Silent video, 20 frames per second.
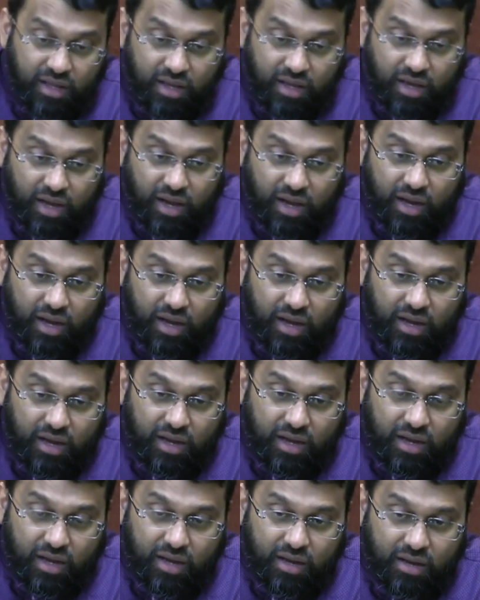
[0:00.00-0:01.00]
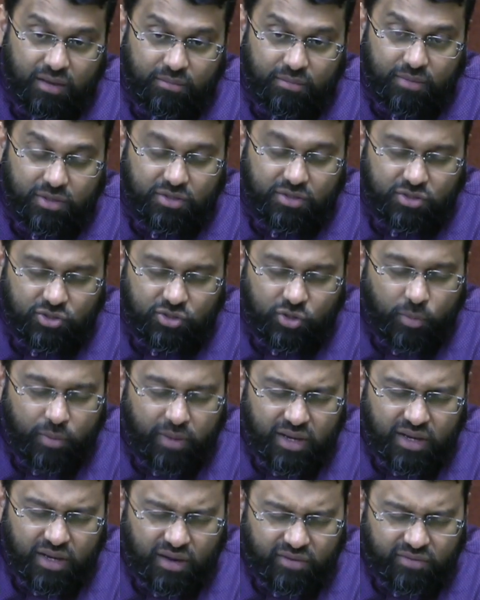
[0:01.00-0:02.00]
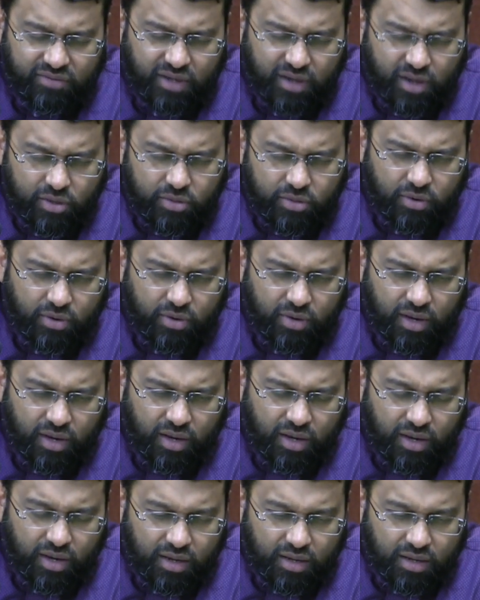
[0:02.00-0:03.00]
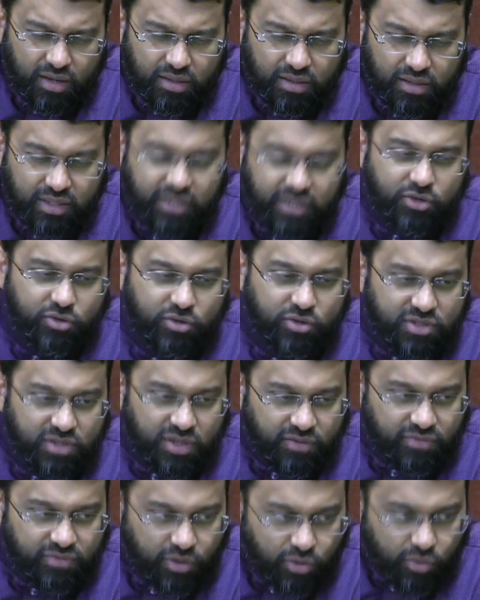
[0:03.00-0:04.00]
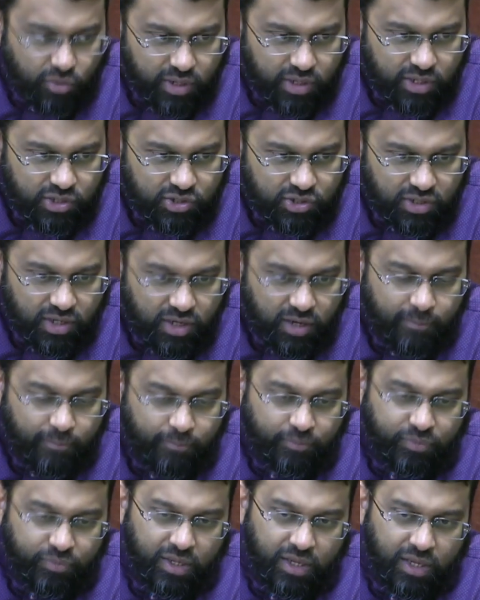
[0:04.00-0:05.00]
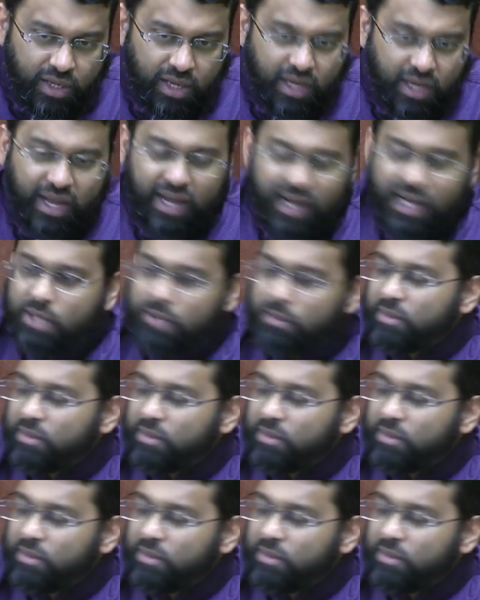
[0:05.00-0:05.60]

uh, um, so many of the other uh, leaders of the Quraysh, um, Al-Hakam